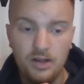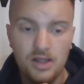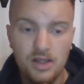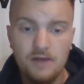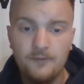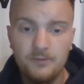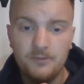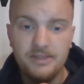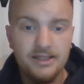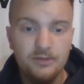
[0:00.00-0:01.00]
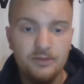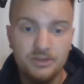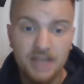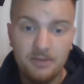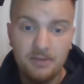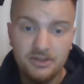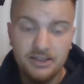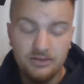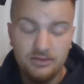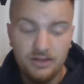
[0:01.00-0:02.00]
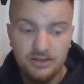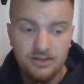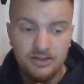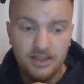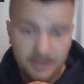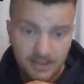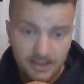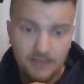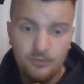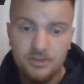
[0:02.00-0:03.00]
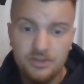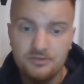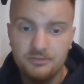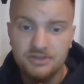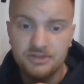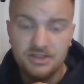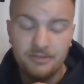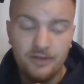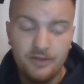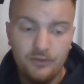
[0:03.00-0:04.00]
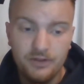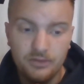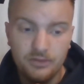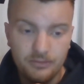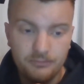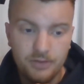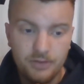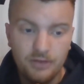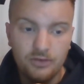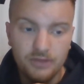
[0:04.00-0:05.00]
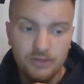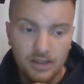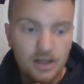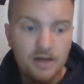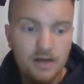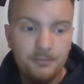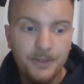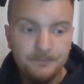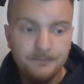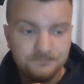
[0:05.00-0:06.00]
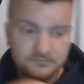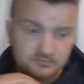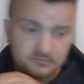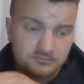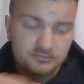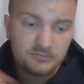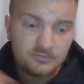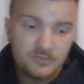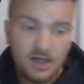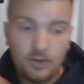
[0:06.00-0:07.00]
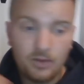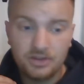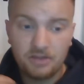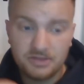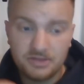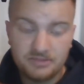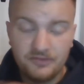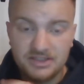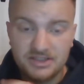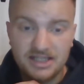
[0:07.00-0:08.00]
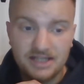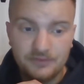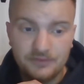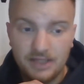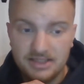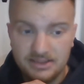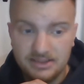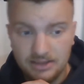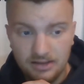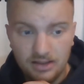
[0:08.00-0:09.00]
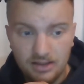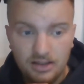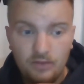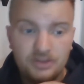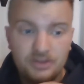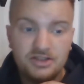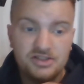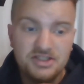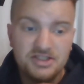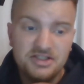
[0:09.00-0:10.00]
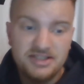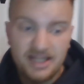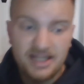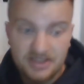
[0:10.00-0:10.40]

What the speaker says: for me, which happened in London again, which just like my other video I put out earlier. But I want to talk about some of his stats for Gazzaniga. I want to touch on his good stats.